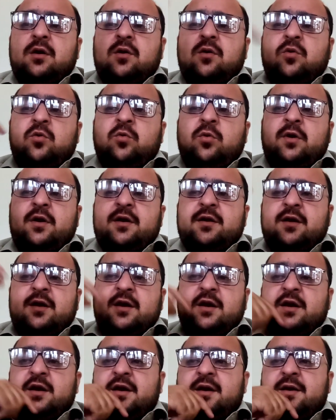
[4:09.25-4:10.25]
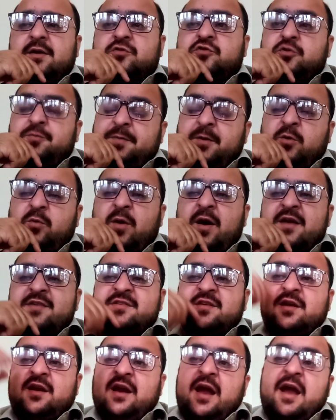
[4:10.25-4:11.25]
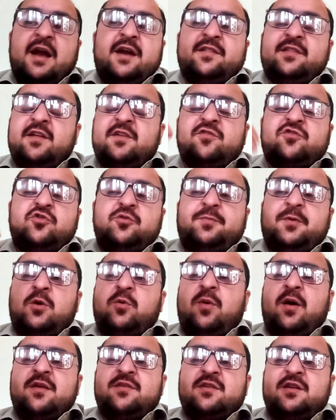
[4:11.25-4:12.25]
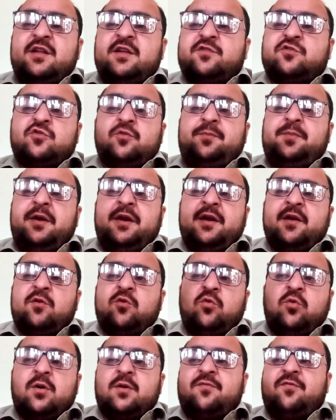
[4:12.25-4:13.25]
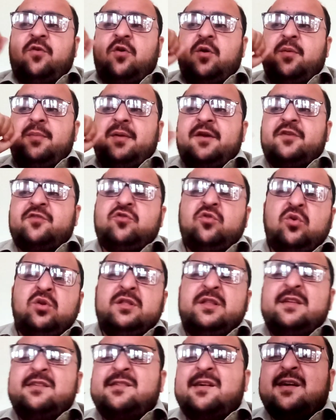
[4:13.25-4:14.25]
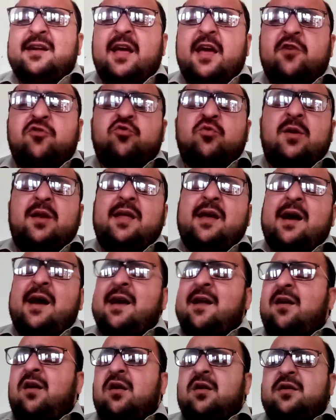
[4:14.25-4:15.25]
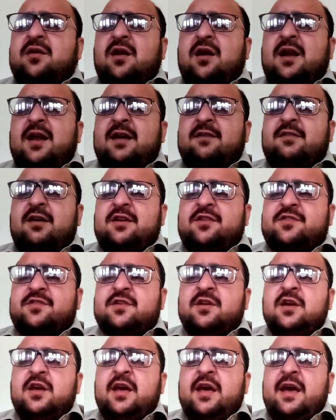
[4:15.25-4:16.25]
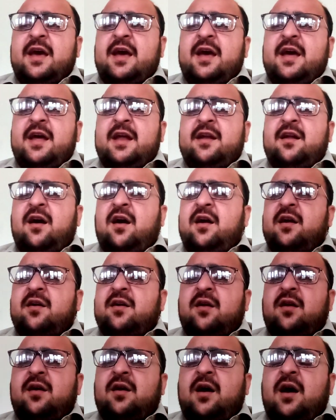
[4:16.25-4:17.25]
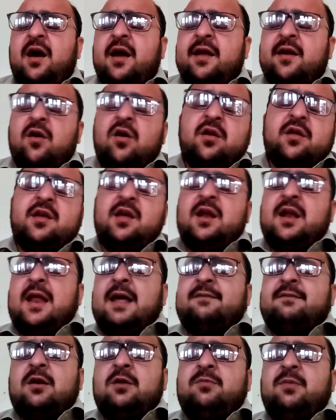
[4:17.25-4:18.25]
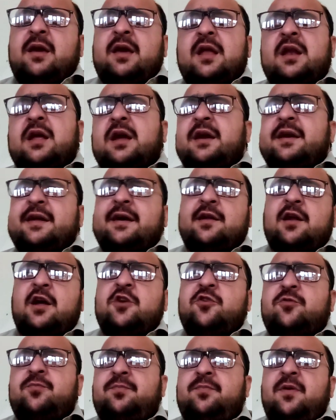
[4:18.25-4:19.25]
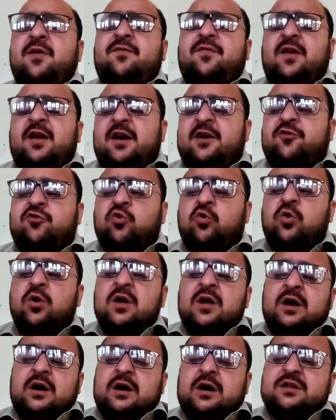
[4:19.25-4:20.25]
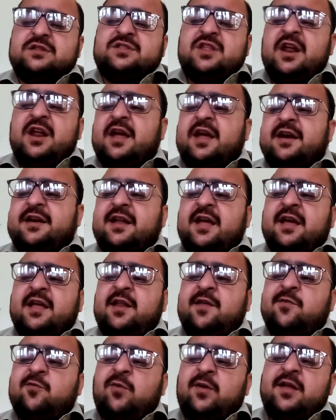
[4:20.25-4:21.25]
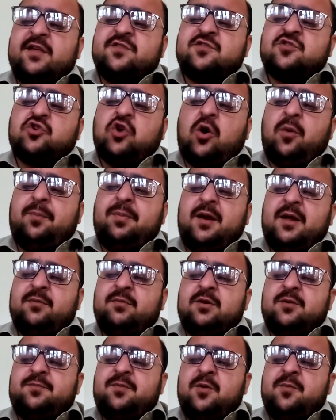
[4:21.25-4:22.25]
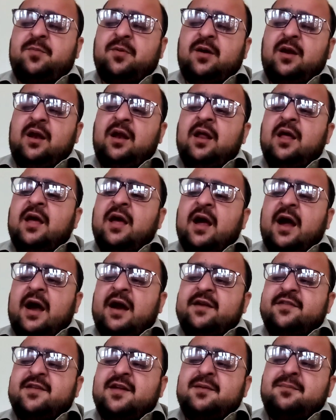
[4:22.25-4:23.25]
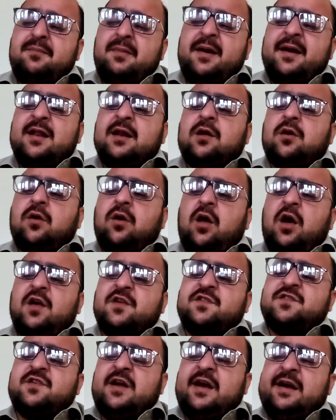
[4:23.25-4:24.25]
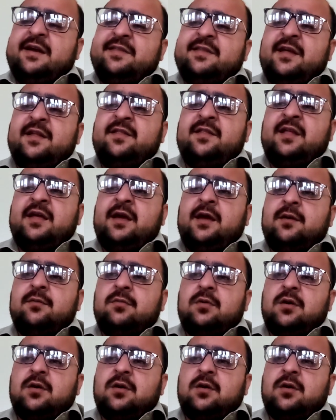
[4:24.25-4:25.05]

over supervisor, and then supervisor is superior over foreman. So these are actually hierarchical levels, and hierarchical level we can categorize people into three categories. One is top level people, and then middle class, and then the